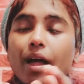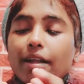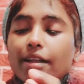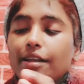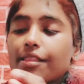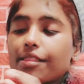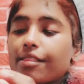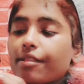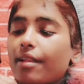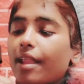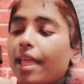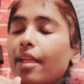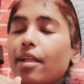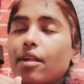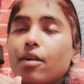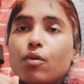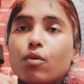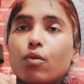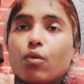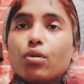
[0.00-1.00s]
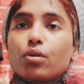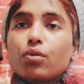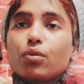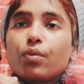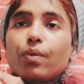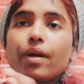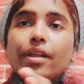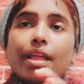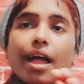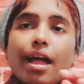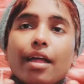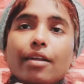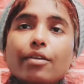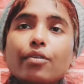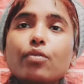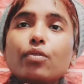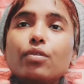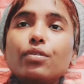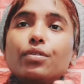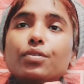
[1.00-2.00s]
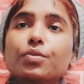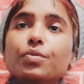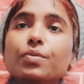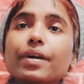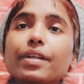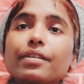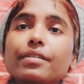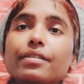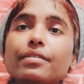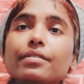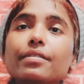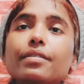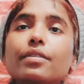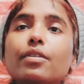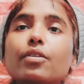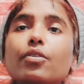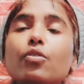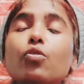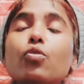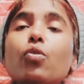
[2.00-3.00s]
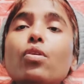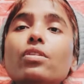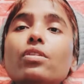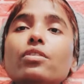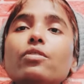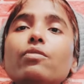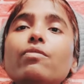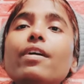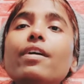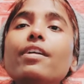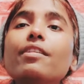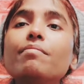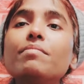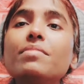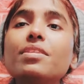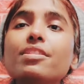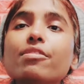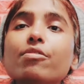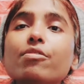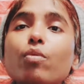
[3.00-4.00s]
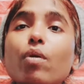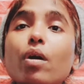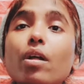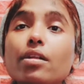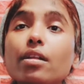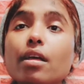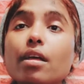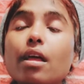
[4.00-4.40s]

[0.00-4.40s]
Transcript: It's like cooked one, uncooked one. Cooked one means what?